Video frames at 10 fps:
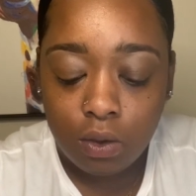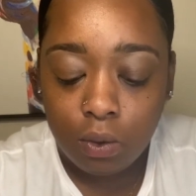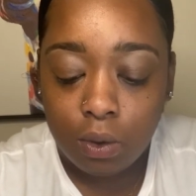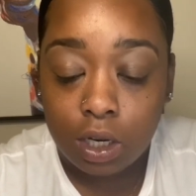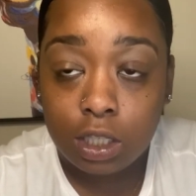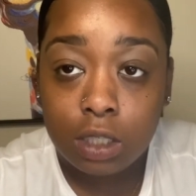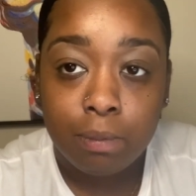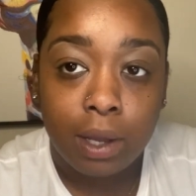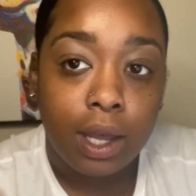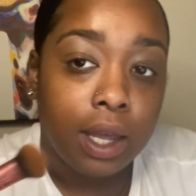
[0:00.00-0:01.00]
on a
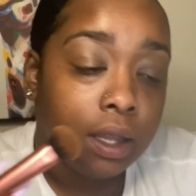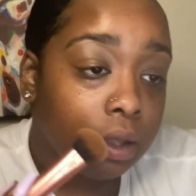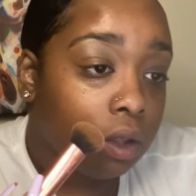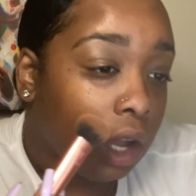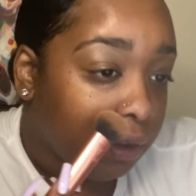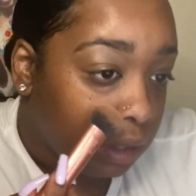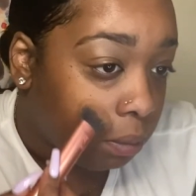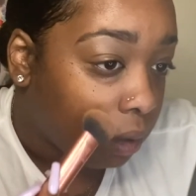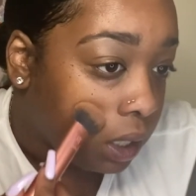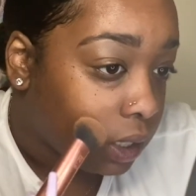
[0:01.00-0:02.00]
spot of the
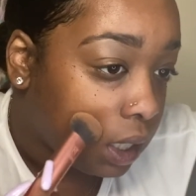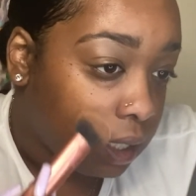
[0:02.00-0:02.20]
brush that